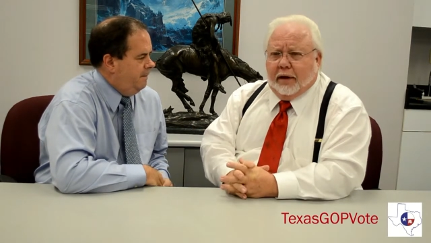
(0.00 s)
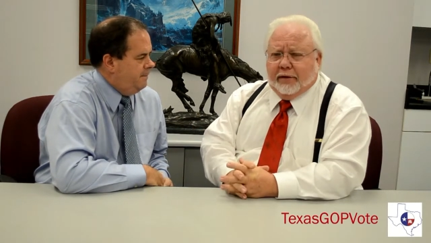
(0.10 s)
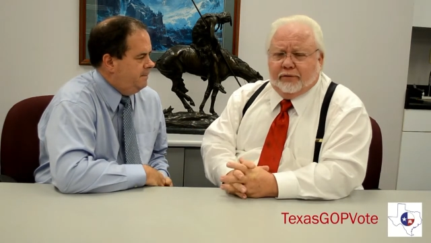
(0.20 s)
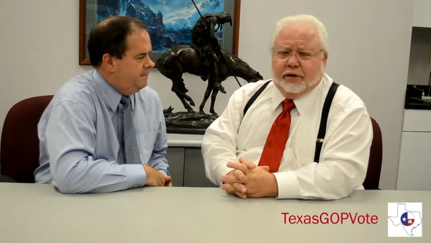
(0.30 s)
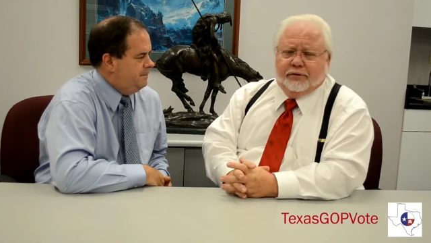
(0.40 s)
Speaker 1: I've
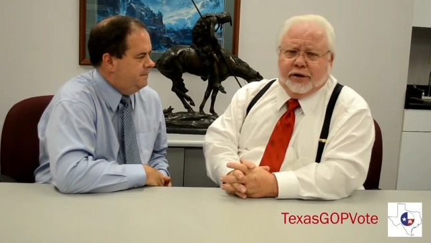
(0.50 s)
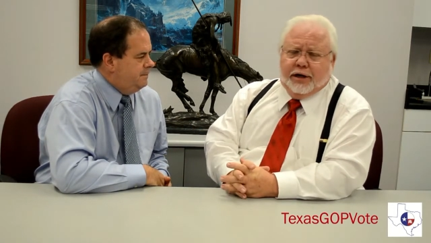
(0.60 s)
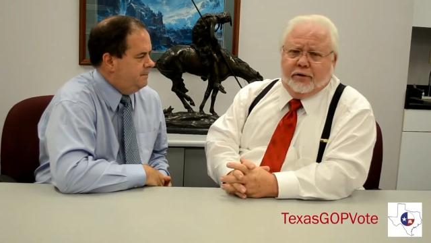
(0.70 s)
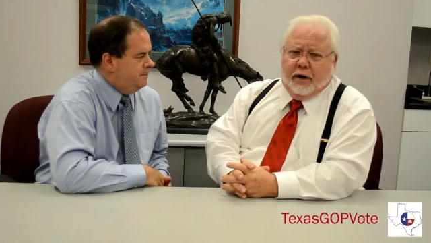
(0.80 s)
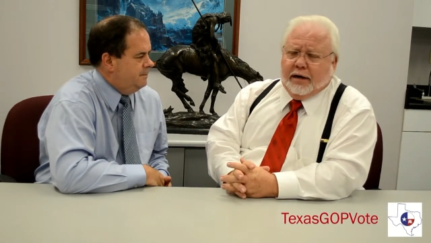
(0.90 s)
got
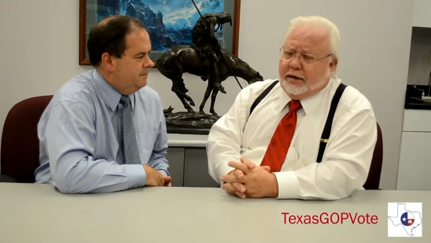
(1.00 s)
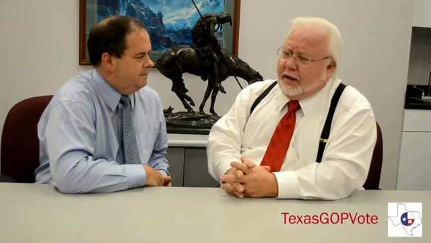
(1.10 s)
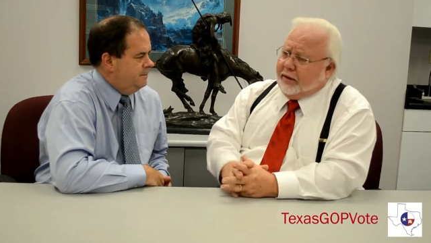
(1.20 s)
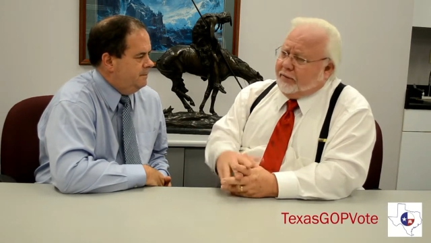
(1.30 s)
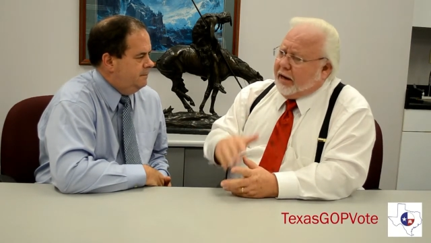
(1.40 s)
16
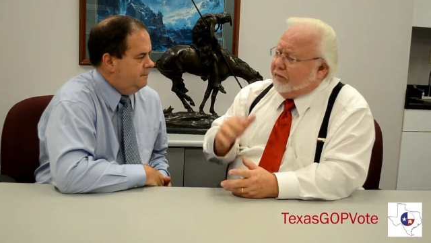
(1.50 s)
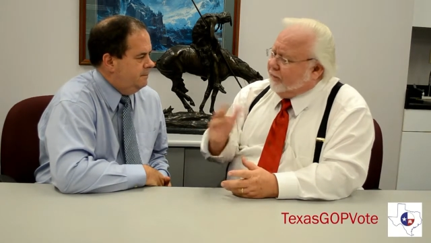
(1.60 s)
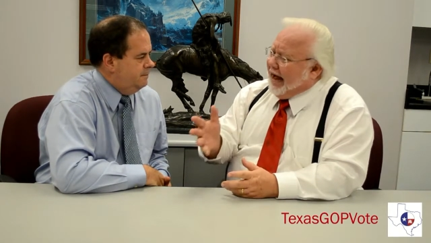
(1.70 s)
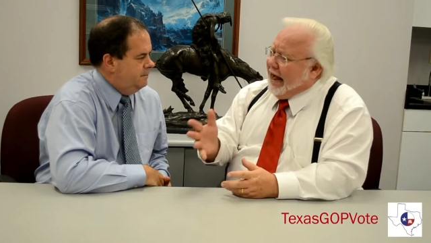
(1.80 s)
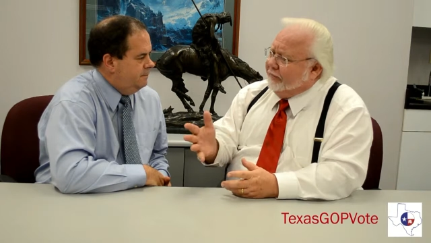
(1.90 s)
grandkids. I got
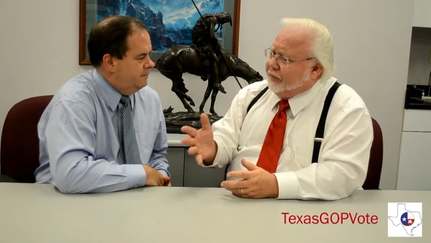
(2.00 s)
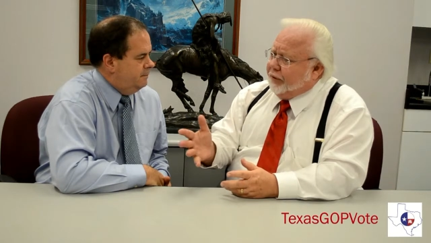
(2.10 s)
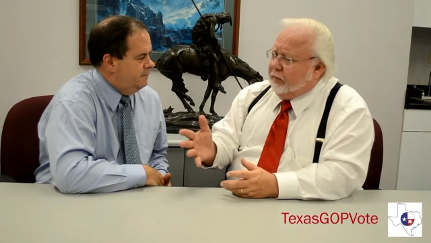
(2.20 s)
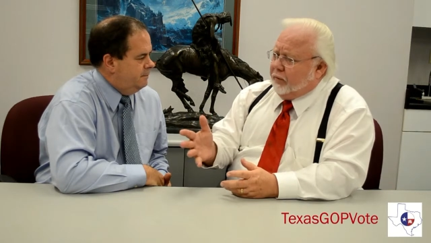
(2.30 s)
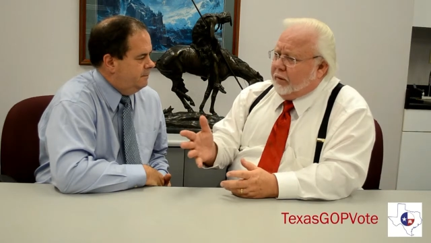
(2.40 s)
five
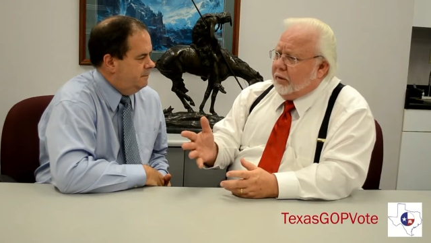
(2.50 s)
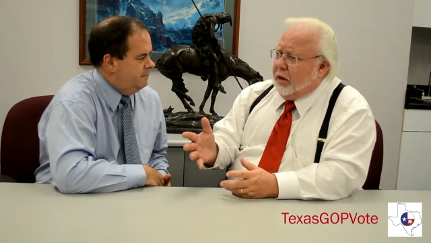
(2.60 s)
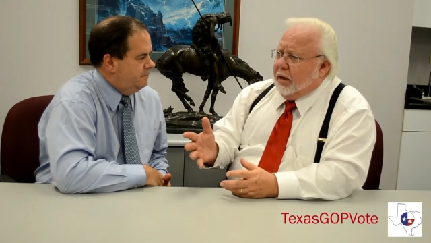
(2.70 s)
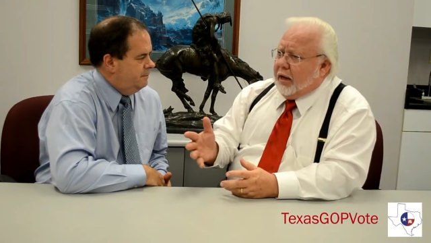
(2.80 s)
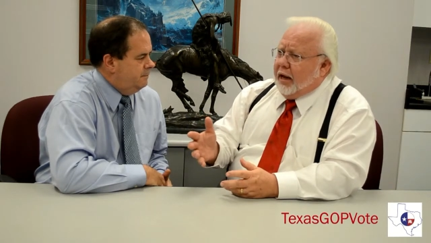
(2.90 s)
children.
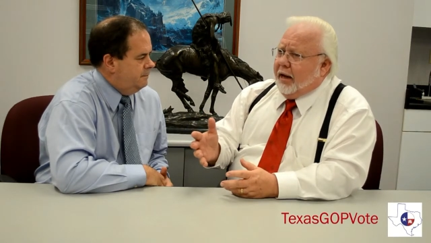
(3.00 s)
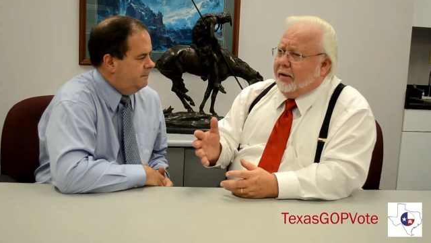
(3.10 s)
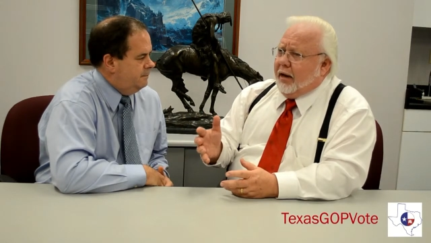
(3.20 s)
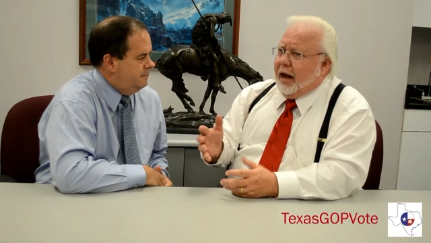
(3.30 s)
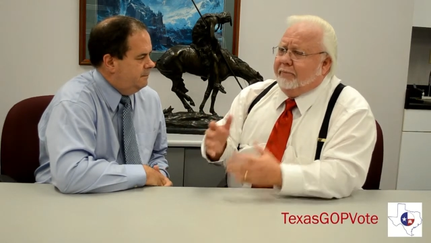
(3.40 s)

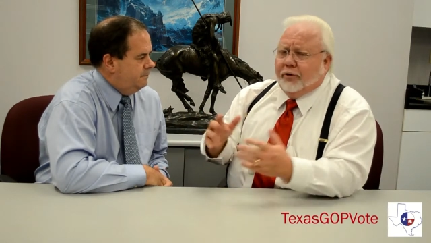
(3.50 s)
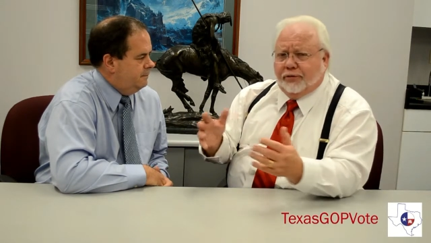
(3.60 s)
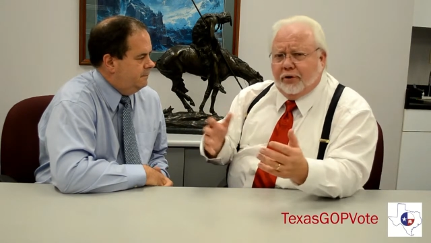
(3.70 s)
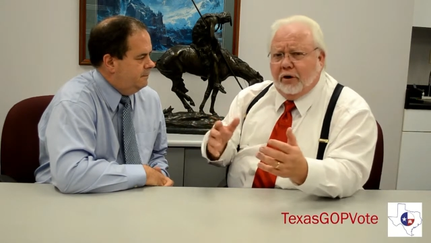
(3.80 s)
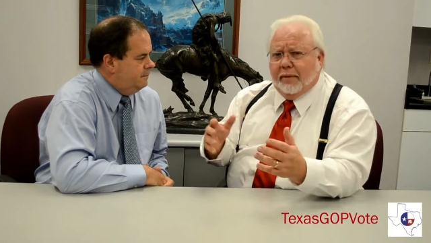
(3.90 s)
And I'm
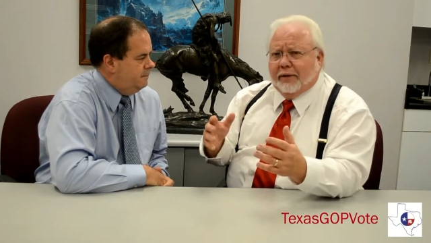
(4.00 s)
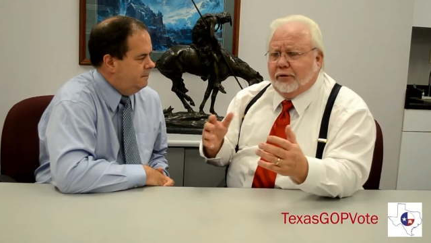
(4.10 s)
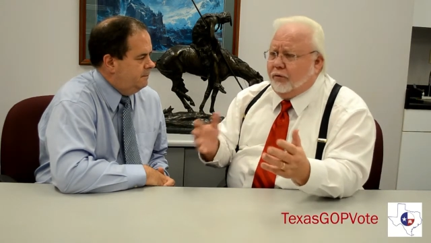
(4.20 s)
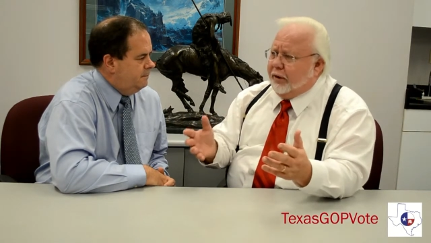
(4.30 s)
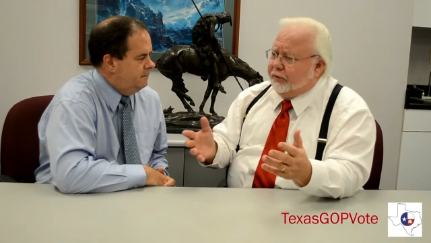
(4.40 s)
concerned about
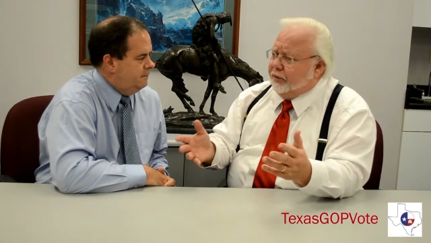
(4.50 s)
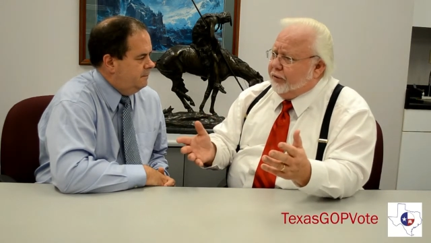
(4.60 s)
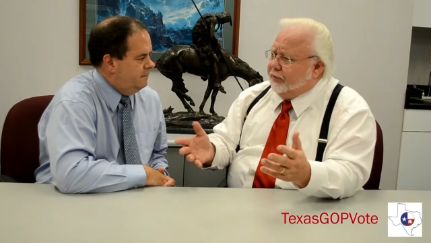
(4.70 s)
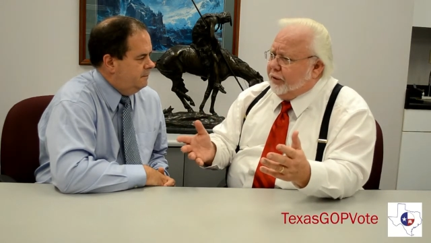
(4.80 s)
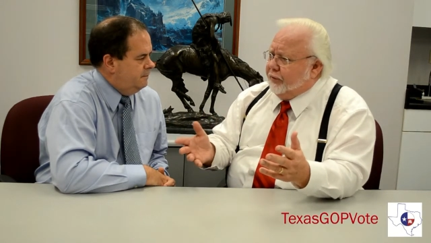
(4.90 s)
the direction
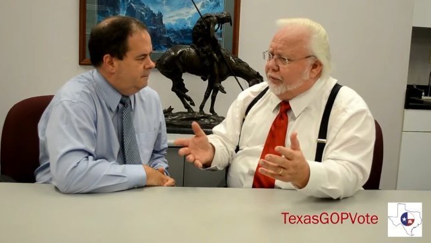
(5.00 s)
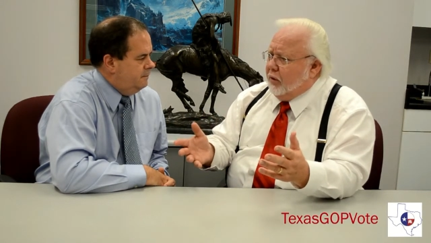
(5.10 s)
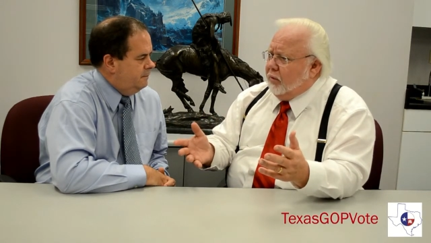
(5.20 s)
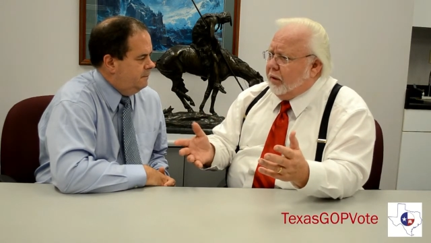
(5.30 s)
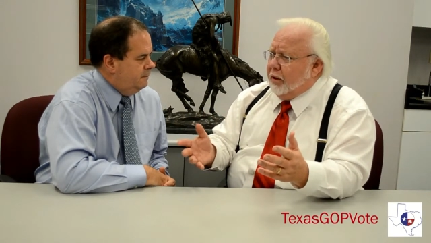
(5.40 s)
this city's
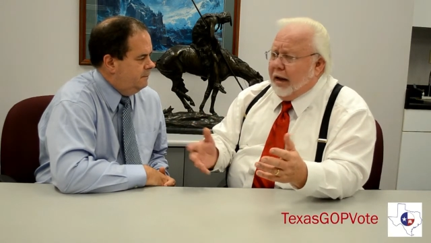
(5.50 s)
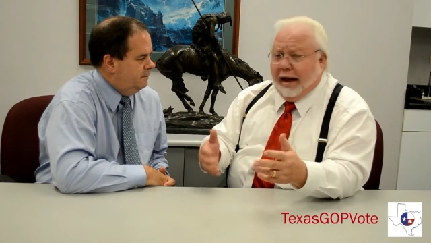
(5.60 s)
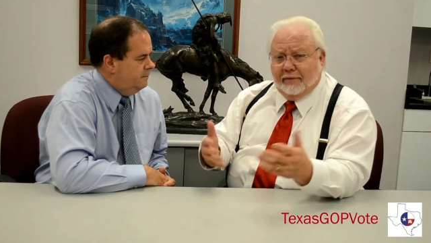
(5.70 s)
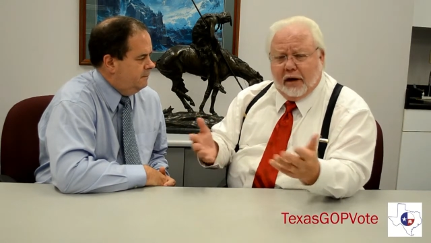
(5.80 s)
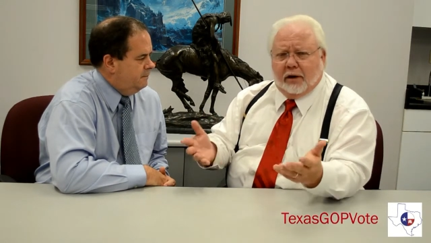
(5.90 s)
going.
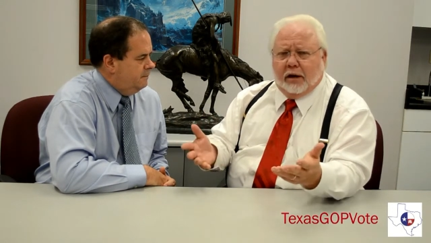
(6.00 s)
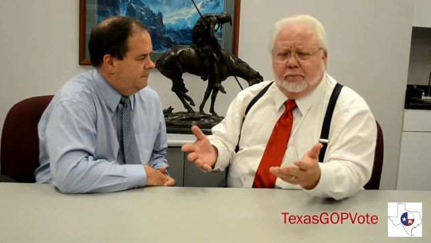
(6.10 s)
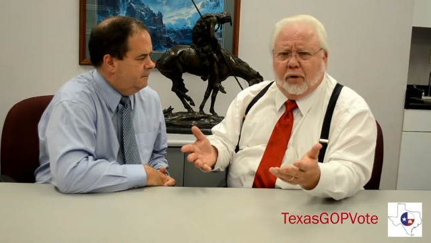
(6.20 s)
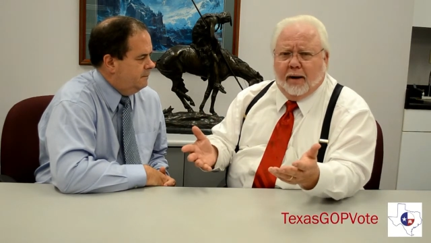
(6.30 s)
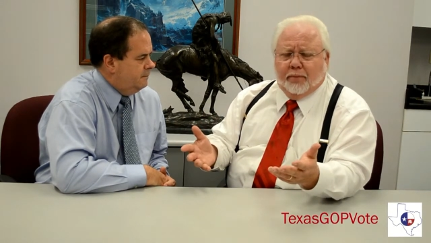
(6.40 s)
I've got a lot
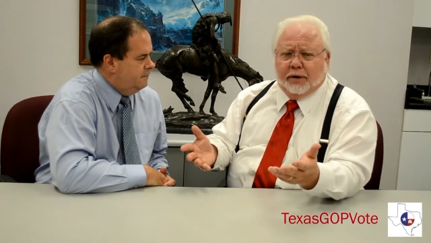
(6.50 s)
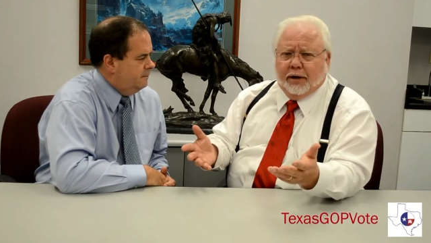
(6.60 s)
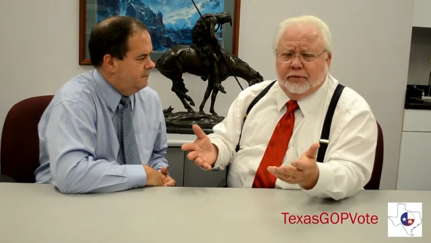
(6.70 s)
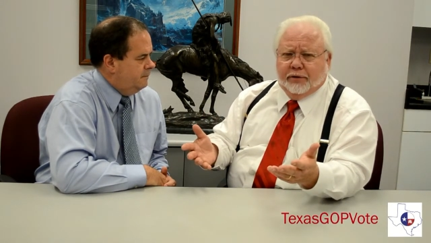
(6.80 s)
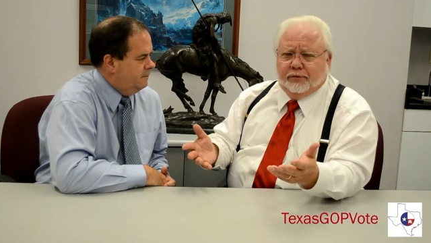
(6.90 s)
of property in this